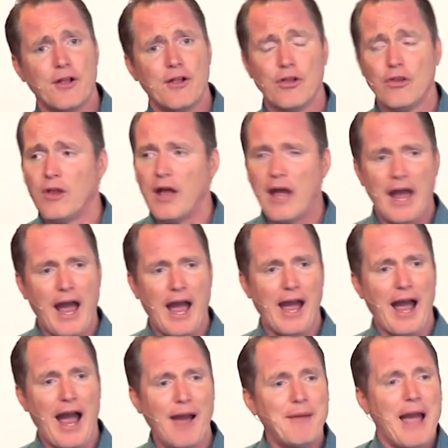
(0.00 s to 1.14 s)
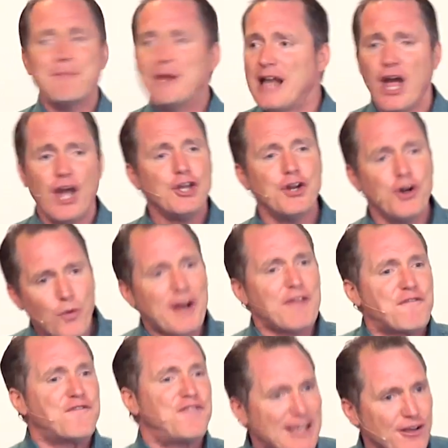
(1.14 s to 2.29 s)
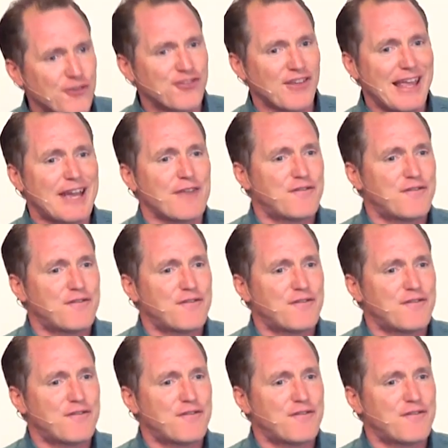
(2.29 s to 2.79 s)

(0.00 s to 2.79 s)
I mean, you know what it feels like?